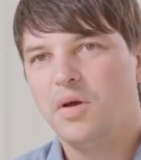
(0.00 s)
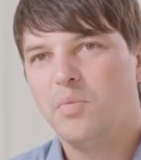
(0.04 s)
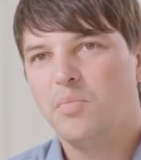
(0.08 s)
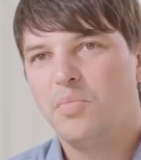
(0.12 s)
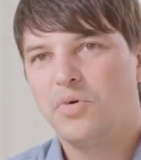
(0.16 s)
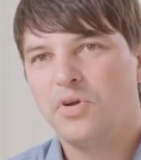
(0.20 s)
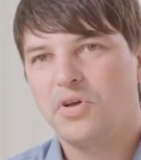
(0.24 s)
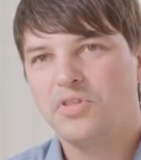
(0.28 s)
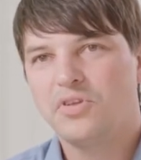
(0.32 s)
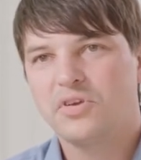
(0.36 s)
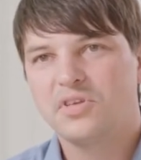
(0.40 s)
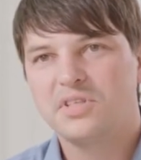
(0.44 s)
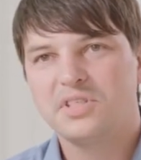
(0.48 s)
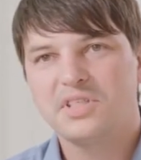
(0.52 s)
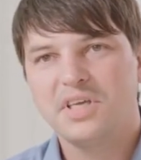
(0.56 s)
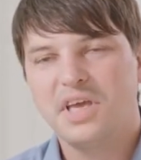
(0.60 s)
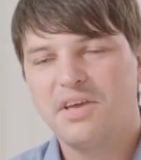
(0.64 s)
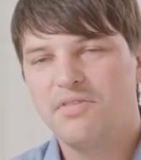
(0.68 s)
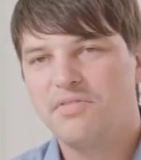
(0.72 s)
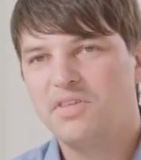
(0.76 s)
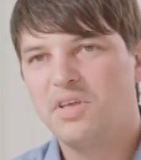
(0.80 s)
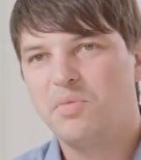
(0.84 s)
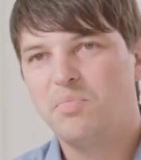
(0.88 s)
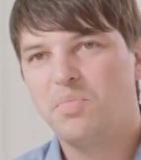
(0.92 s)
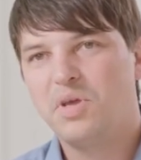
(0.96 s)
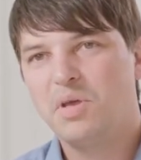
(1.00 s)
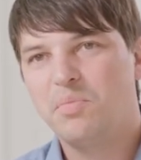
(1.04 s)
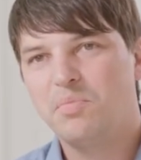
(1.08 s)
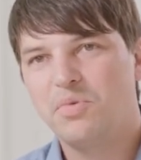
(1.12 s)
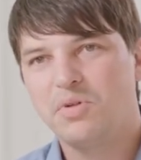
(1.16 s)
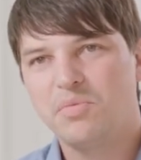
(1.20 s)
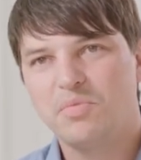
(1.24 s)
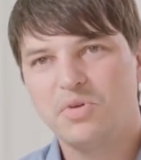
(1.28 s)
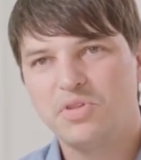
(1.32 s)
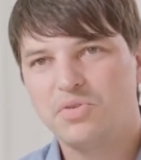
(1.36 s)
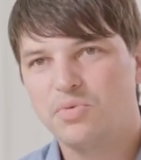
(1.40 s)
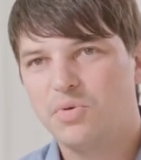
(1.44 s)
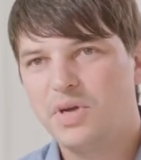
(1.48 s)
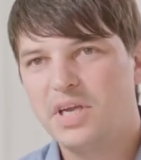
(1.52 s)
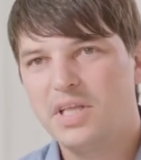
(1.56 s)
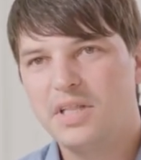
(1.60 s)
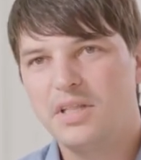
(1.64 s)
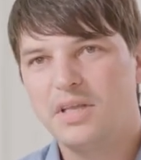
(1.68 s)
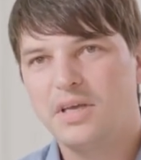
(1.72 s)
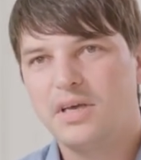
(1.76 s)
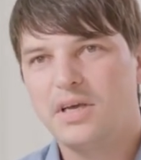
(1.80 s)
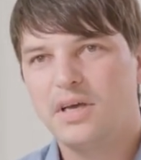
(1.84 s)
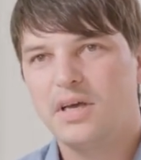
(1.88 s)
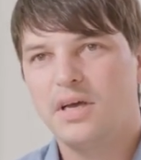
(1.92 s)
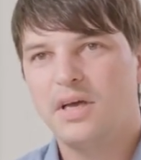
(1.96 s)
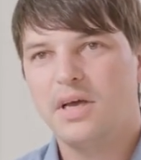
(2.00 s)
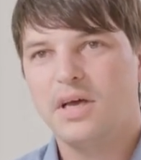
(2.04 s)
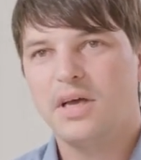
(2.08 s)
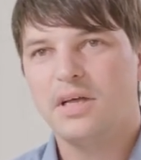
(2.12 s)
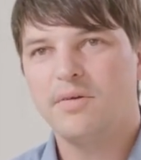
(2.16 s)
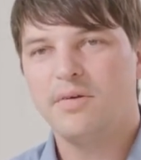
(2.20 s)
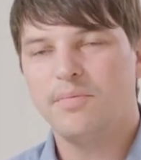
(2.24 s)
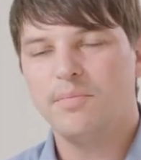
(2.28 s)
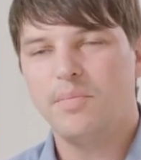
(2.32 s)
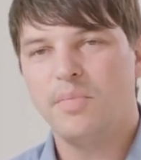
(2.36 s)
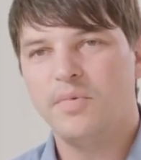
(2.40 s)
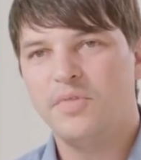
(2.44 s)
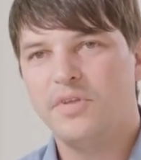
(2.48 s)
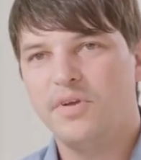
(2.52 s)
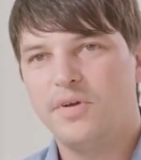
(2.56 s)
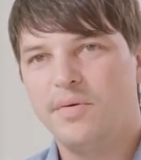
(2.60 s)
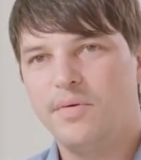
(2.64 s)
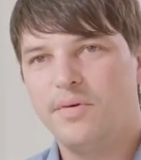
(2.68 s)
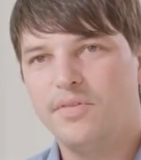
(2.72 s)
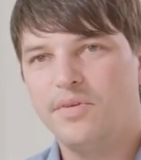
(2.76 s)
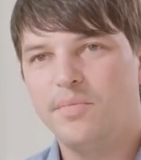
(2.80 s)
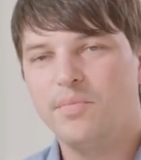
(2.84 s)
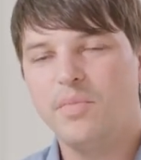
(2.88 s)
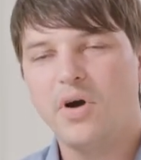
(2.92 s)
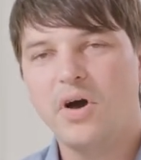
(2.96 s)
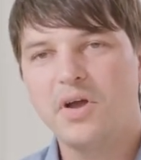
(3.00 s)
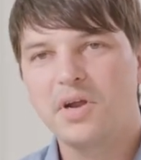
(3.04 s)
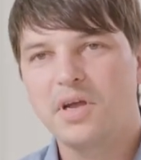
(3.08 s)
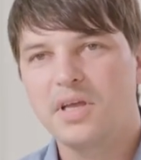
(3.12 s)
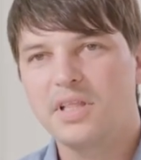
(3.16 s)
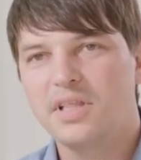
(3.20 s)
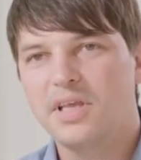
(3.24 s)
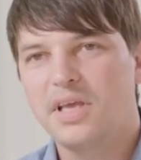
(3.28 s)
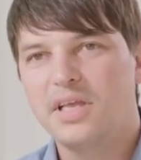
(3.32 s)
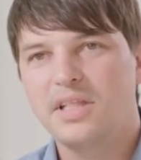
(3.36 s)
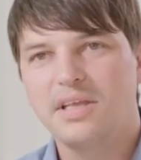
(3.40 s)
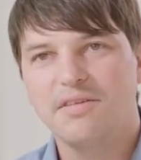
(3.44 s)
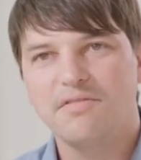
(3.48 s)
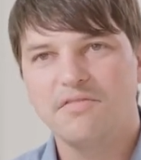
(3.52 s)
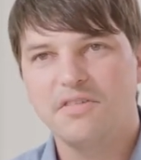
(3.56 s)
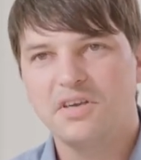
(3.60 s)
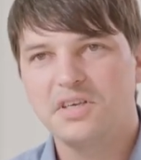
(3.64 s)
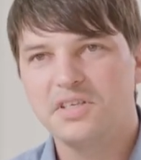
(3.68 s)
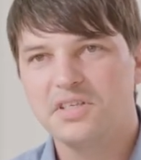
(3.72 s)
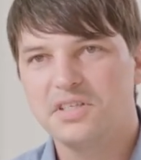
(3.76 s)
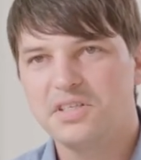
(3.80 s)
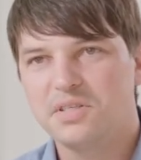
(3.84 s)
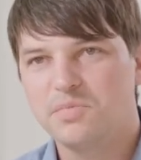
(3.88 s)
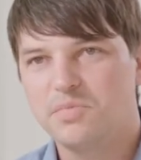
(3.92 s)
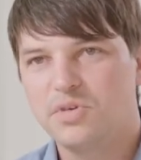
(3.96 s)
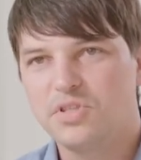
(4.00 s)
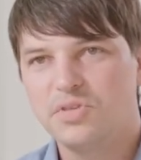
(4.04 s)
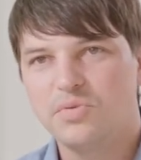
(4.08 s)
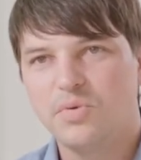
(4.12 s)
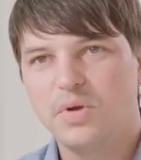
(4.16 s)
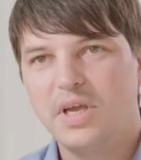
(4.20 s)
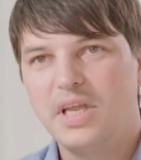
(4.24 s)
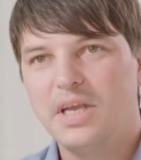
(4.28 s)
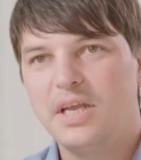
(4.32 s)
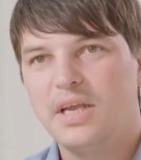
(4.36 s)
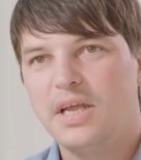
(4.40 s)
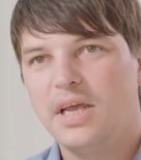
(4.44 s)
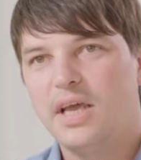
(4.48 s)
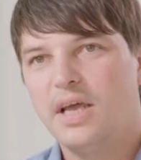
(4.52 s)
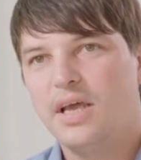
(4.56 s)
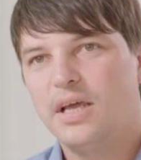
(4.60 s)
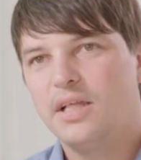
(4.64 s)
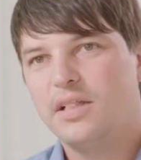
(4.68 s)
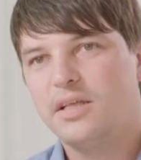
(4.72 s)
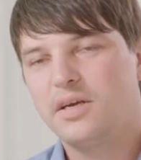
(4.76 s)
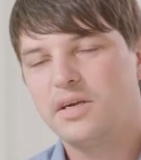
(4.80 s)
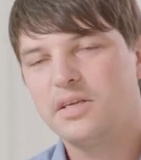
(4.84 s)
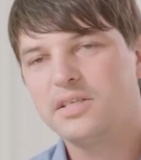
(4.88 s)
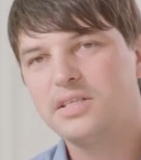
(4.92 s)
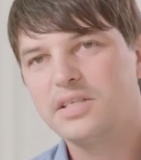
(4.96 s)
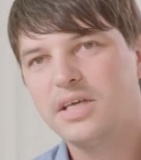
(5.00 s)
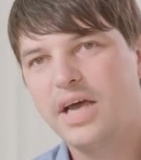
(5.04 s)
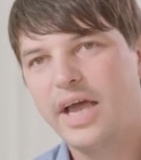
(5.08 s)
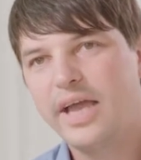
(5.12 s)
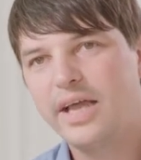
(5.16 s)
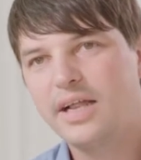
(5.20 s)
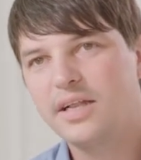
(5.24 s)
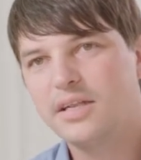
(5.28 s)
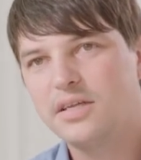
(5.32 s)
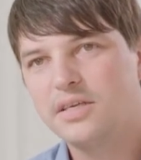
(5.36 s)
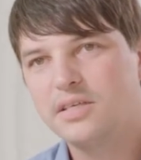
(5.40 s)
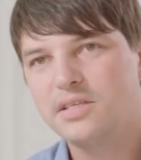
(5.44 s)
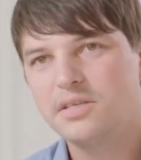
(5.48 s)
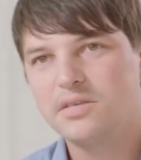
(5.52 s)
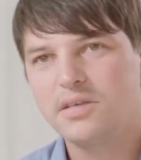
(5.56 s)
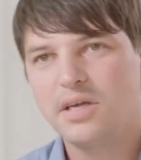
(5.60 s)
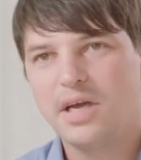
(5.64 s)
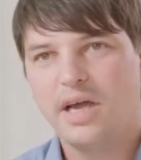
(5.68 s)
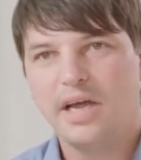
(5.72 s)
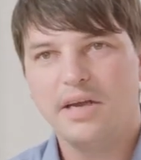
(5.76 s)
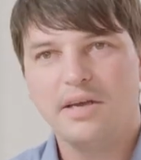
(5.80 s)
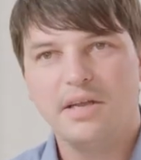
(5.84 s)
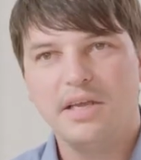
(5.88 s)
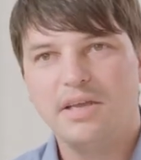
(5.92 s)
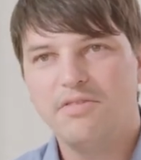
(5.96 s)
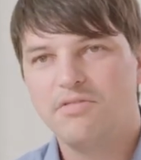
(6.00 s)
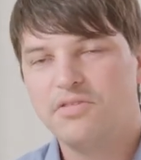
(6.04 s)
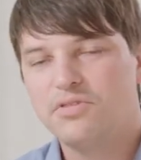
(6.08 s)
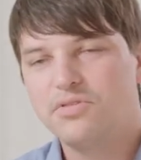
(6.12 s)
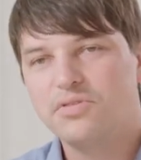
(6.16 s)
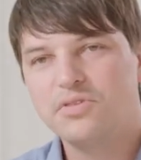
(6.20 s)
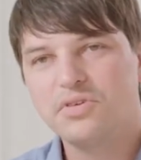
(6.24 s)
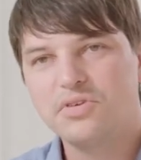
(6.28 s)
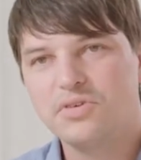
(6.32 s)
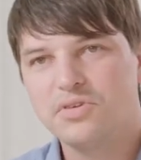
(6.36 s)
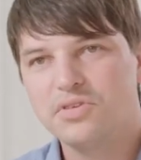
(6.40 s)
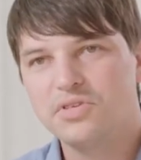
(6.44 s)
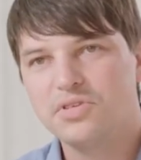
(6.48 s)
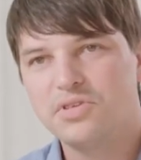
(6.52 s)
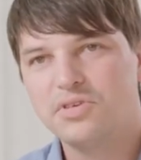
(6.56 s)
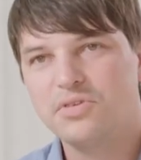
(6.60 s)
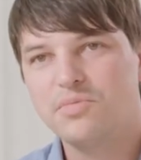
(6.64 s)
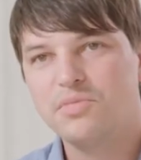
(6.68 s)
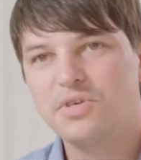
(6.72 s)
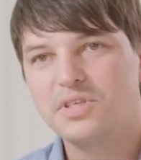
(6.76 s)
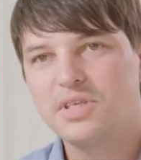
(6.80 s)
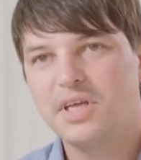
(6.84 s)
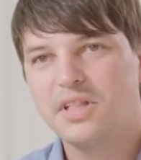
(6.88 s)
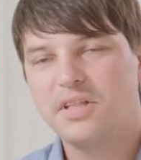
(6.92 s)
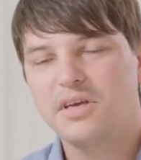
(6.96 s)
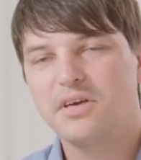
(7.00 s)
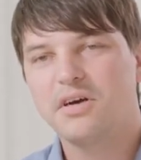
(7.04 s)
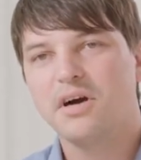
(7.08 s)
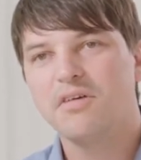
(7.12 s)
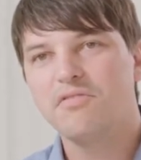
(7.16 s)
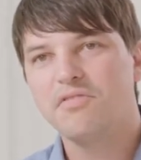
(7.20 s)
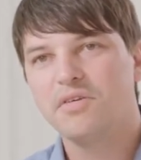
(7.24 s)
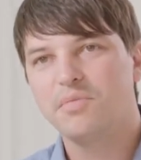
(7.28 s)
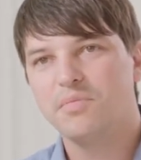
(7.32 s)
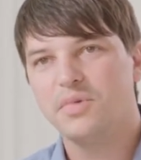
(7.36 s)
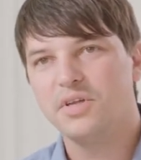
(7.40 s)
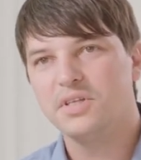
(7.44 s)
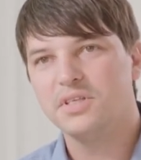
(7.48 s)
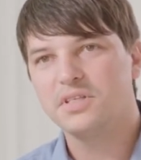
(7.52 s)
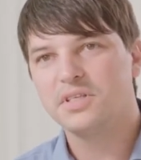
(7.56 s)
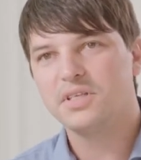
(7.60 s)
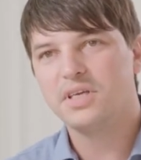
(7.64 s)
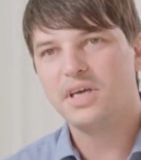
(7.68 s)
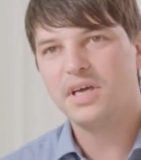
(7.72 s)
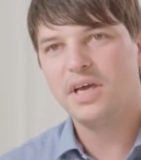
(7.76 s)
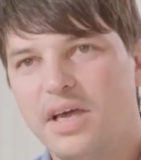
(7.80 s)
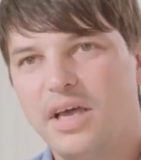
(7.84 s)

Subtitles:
product safety people, between the marketing divisions, between the recyclers, and even to the consumers and the governments.